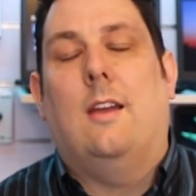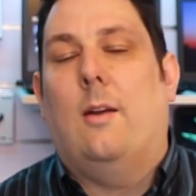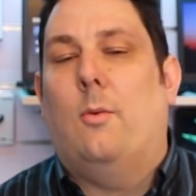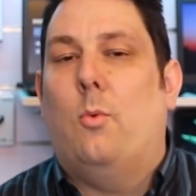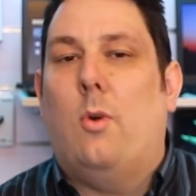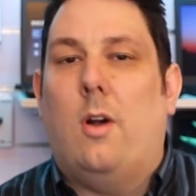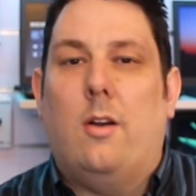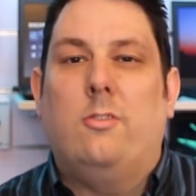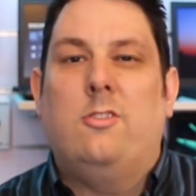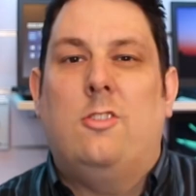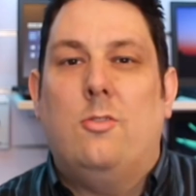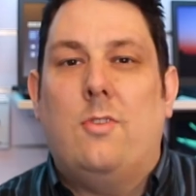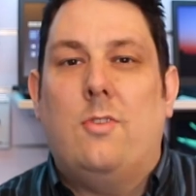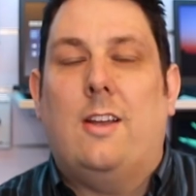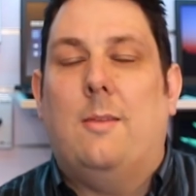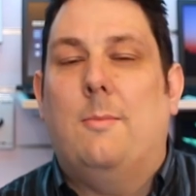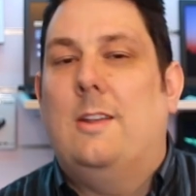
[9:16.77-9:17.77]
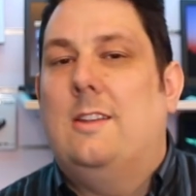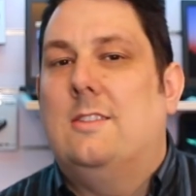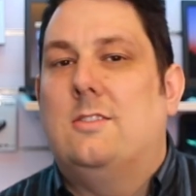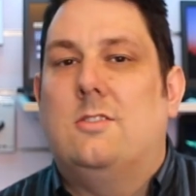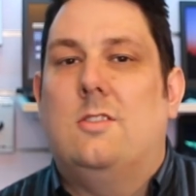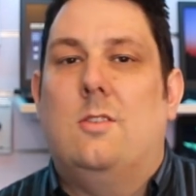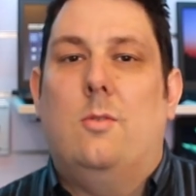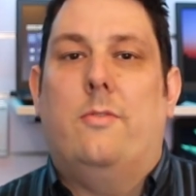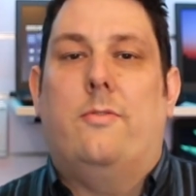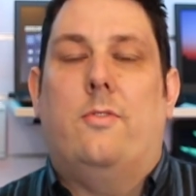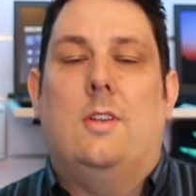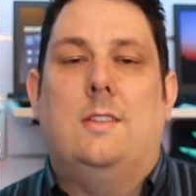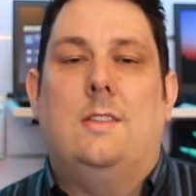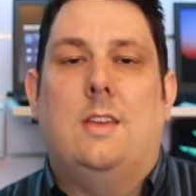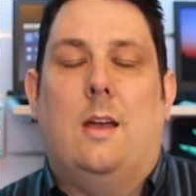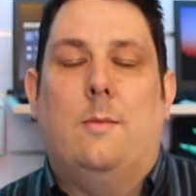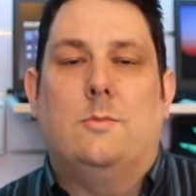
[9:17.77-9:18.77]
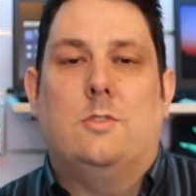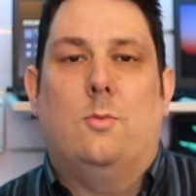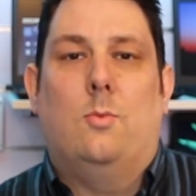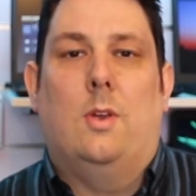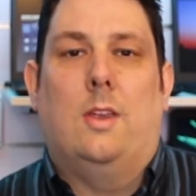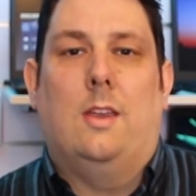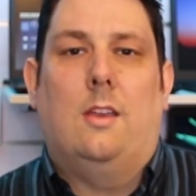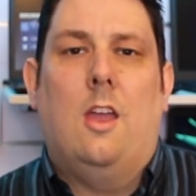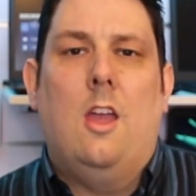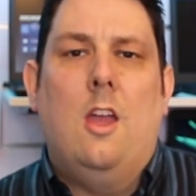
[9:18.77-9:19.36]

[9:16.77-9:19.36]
and what I do recommend is 2 or 3 times a week.